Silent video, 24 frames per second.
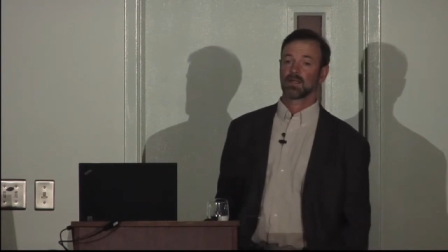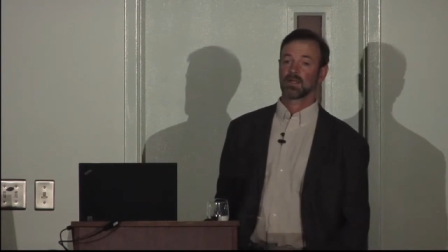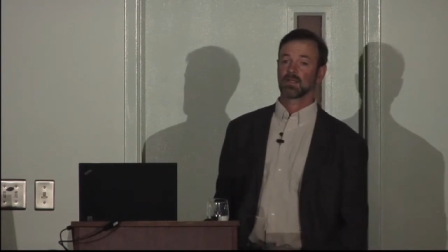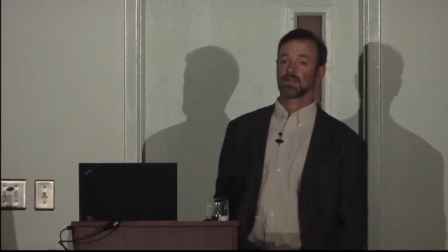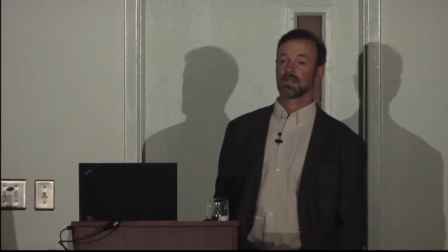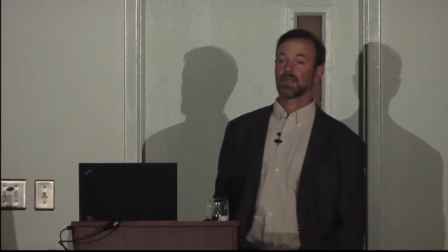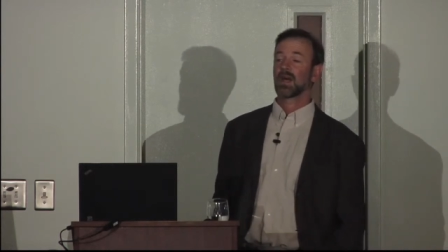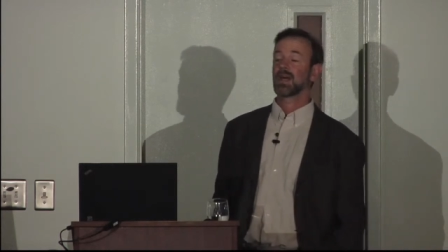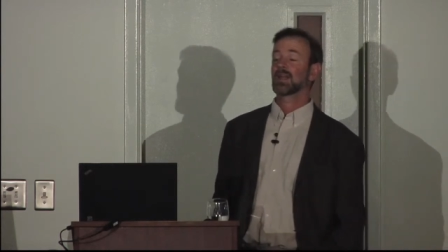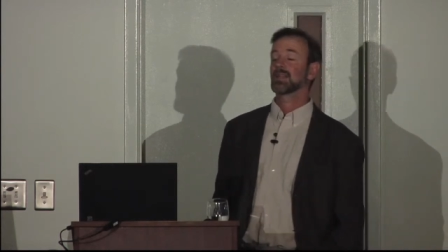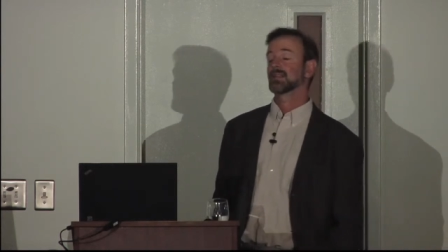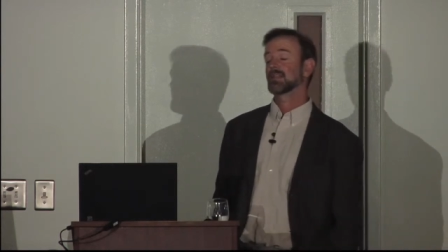a
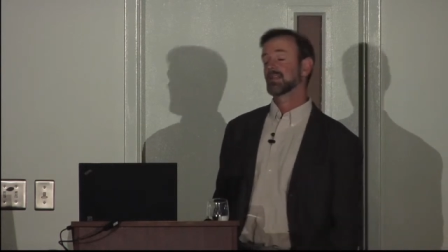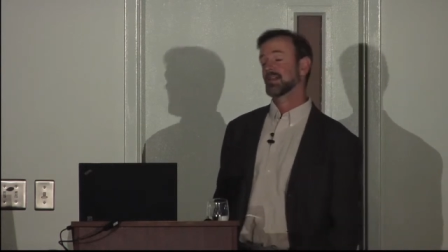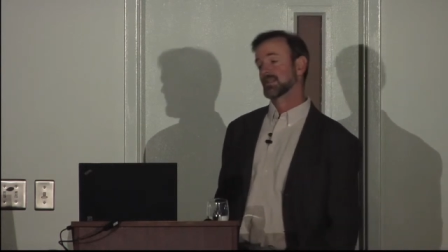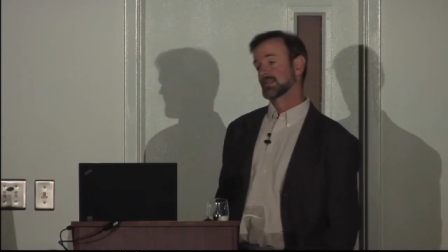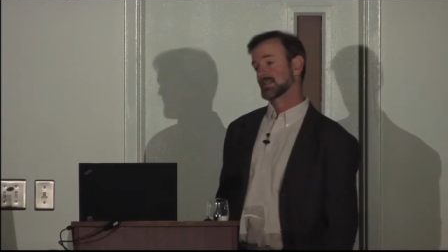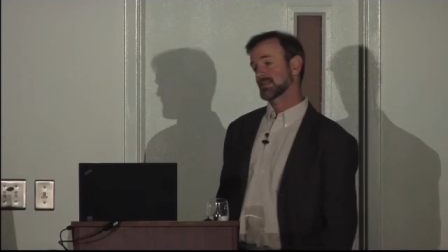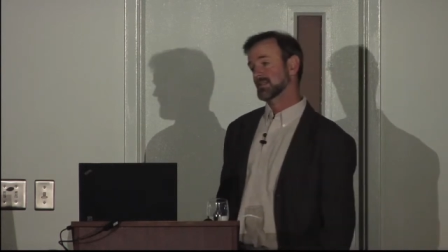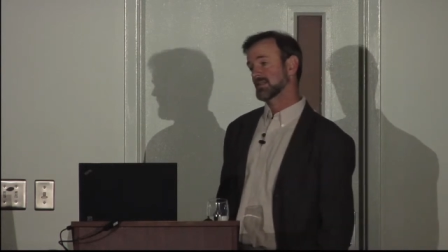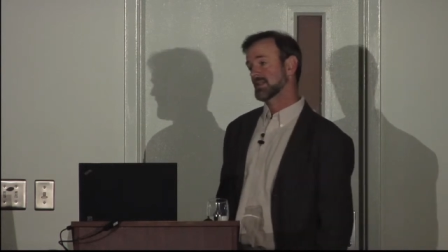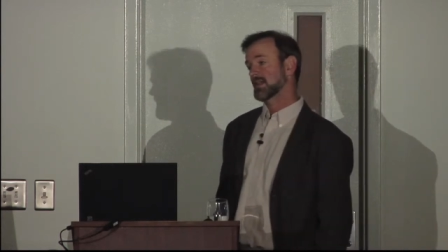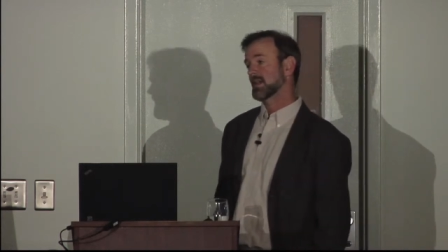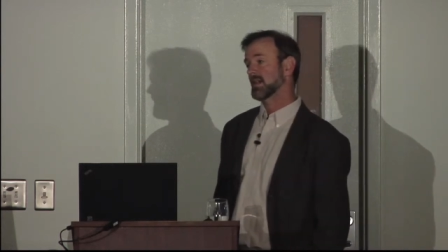lot
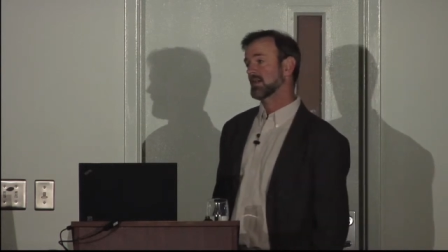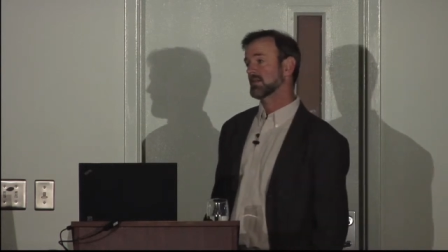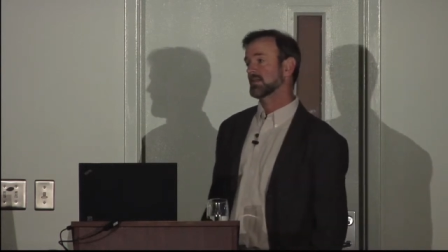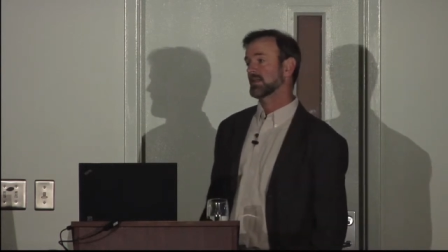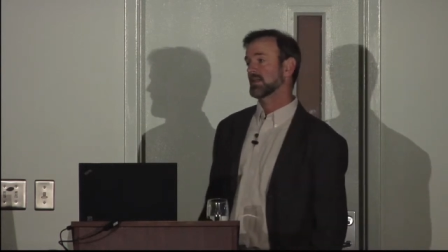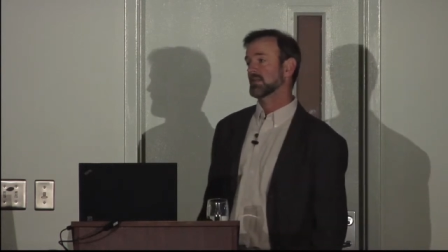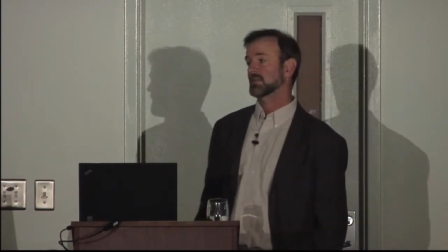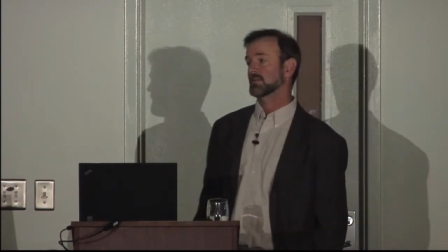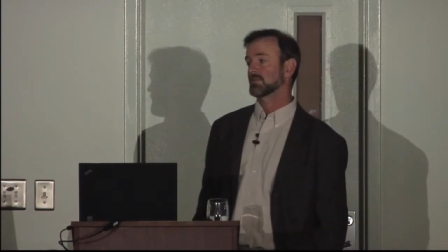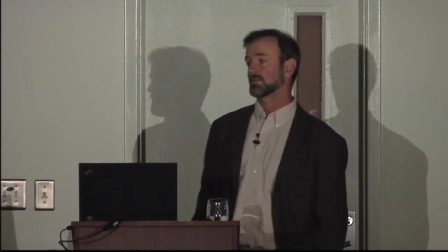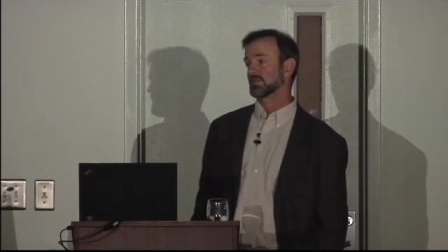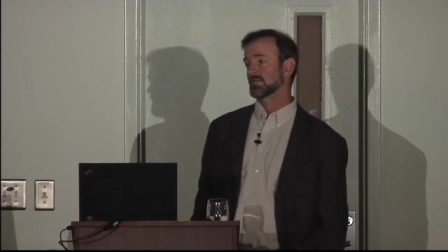less now,
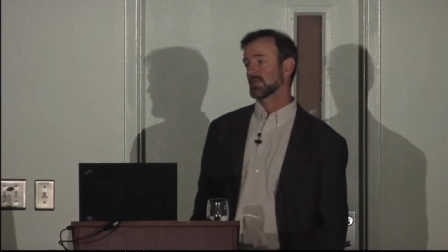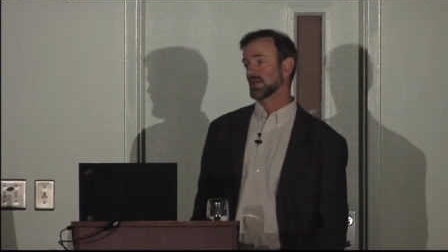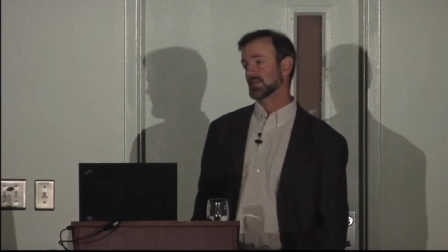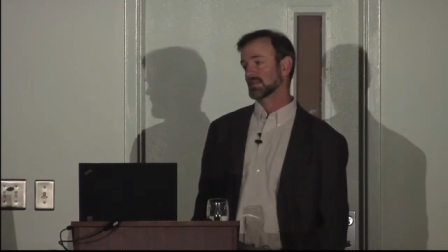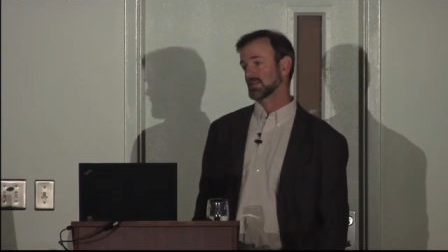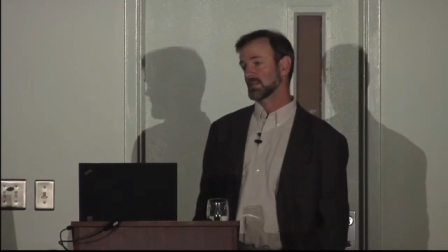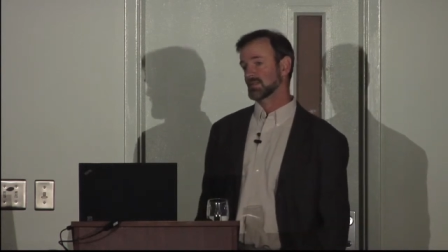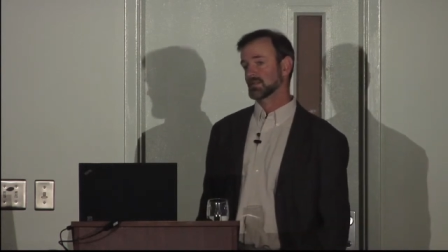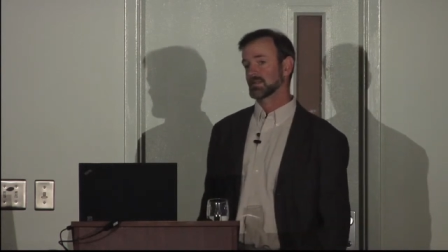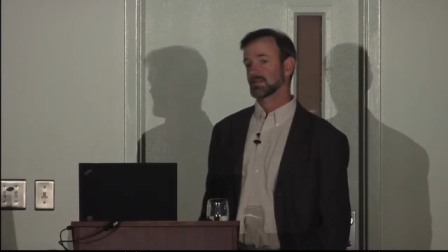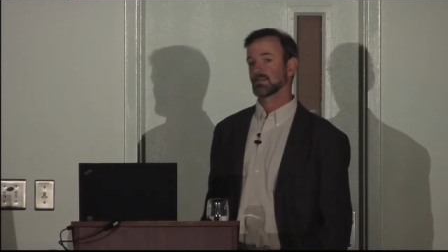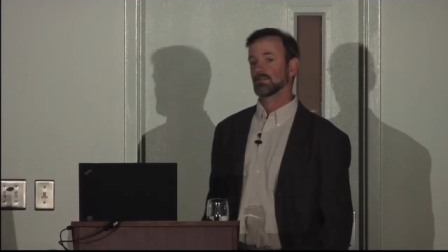now that we've
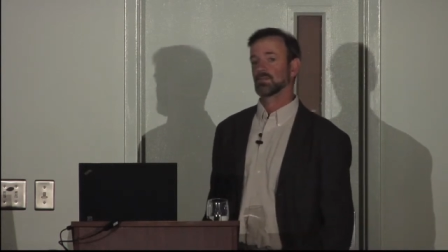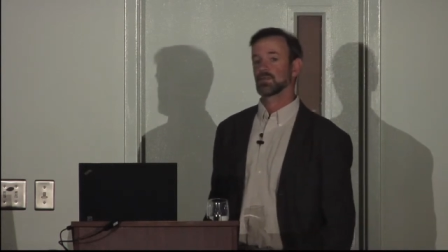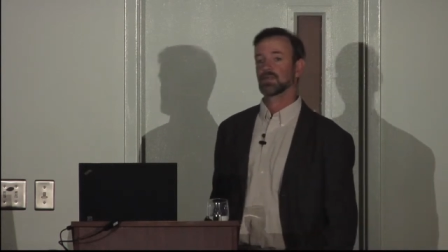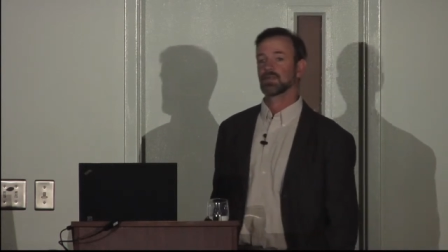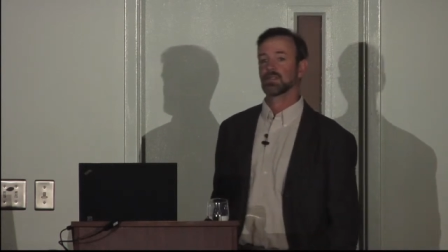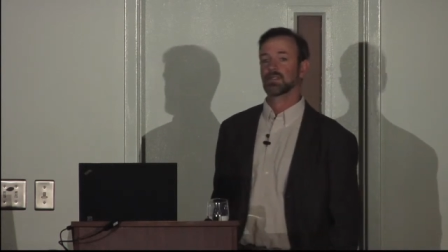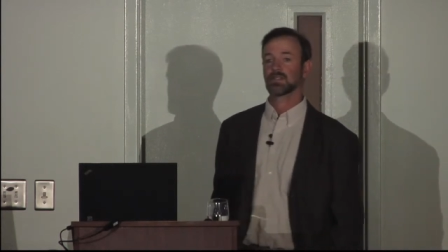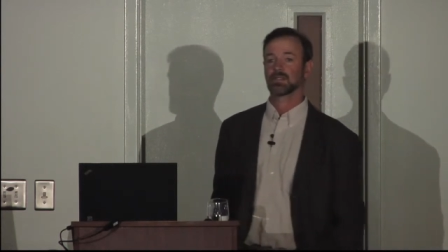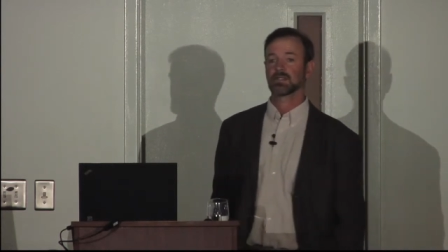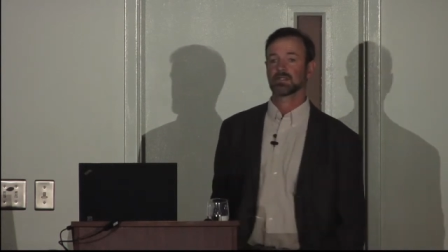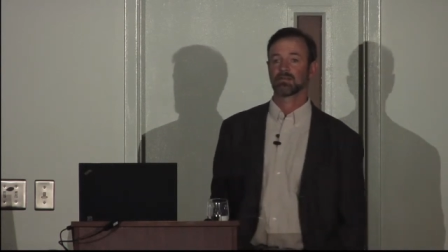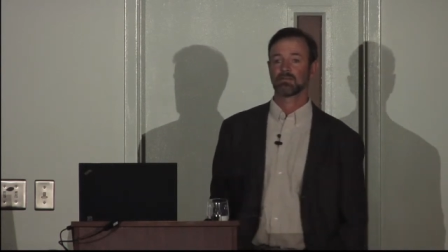got these
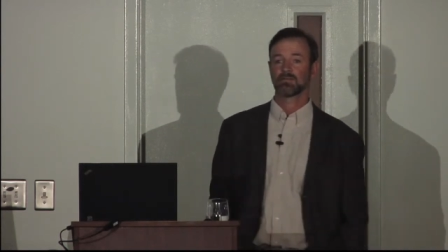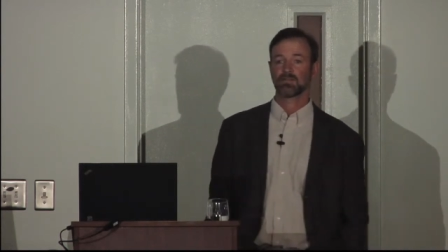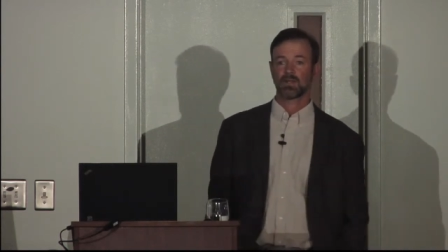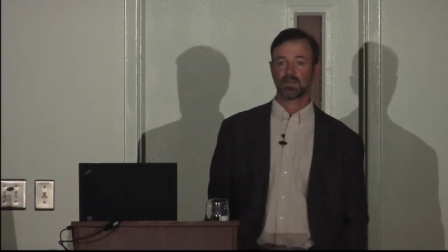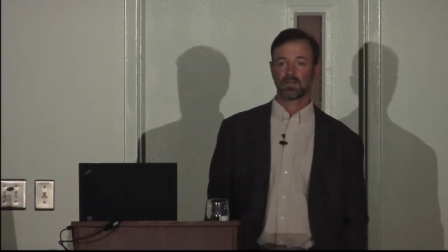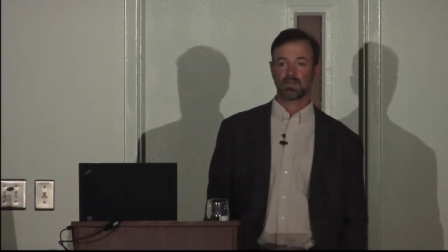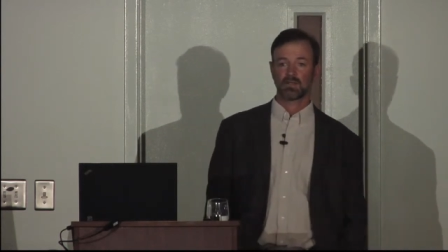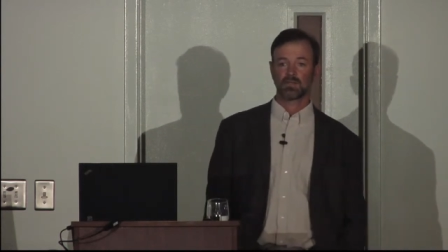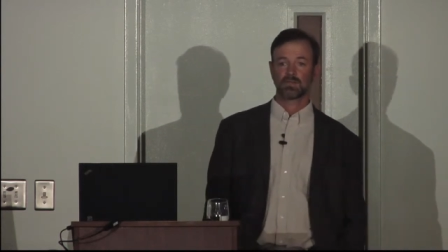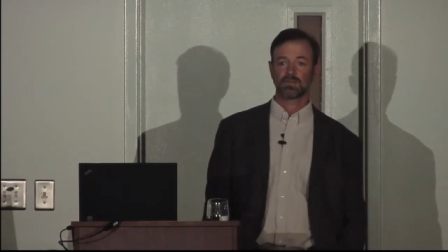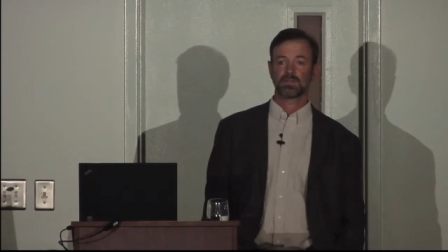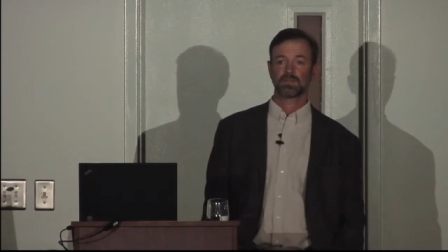communities
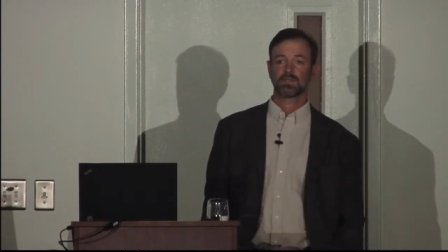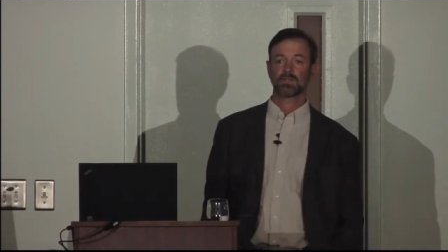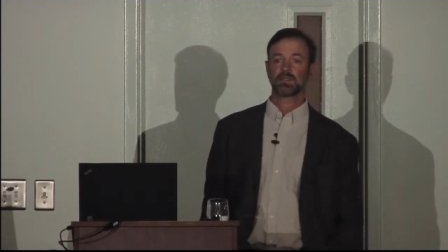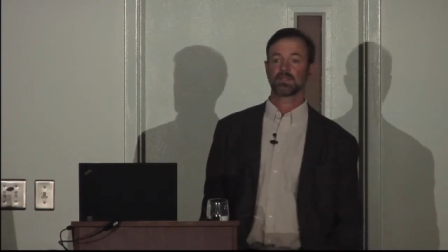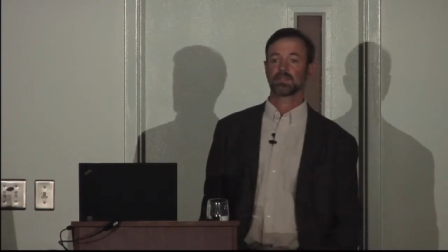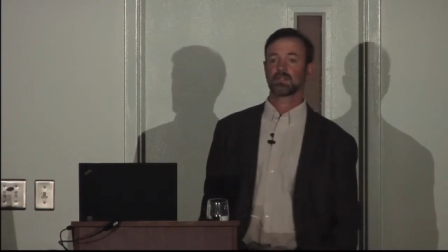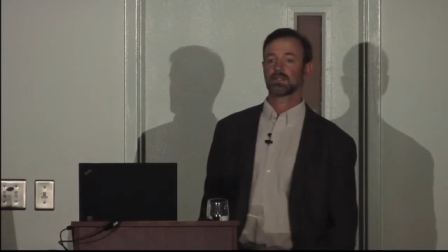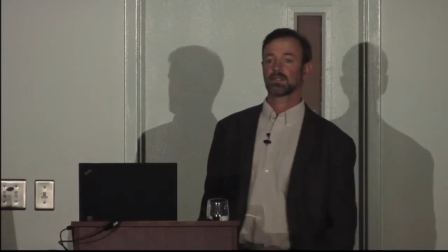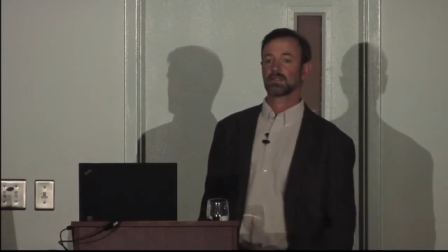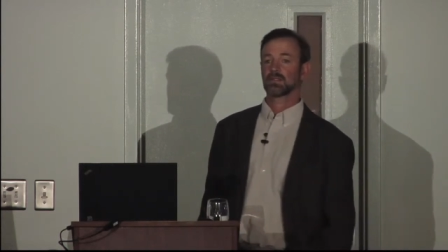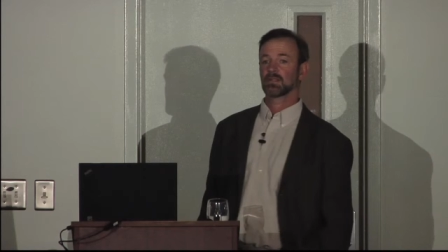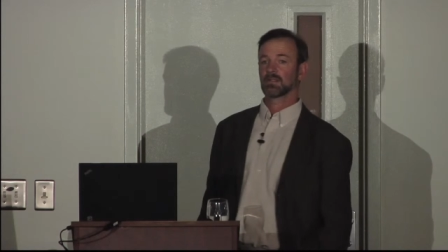involved
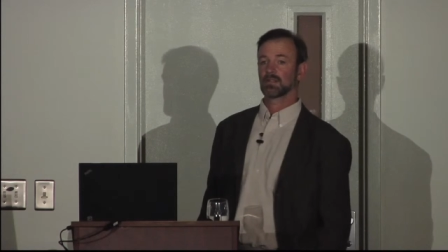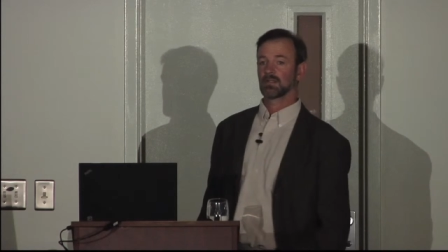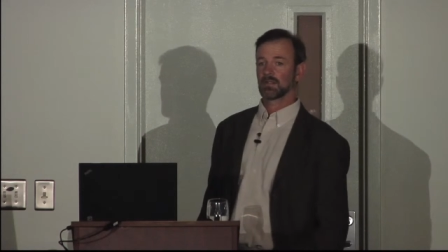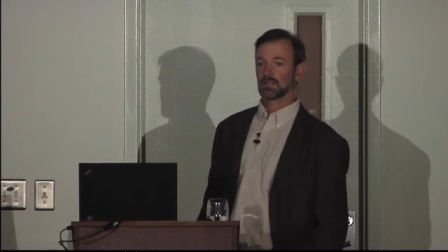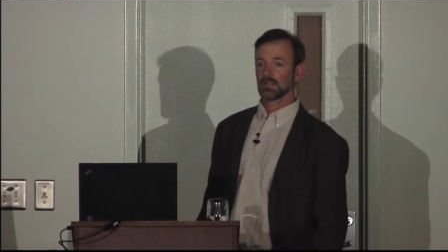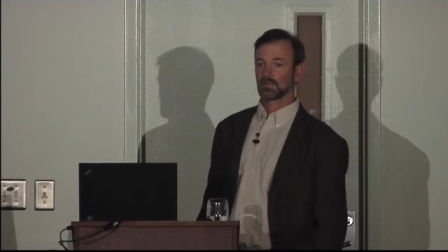in,